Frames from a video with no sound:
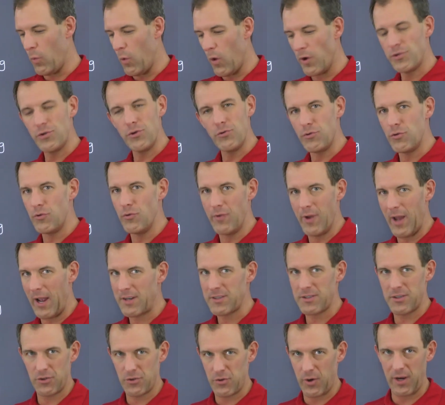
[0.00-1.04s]
what you do next
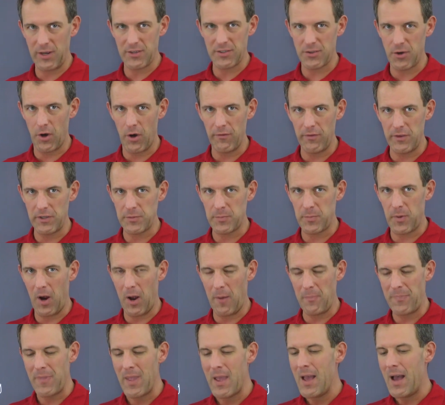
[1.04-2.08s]
to try to solve this
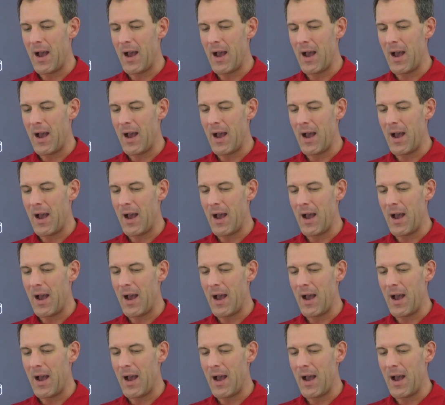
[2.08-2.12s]
problem.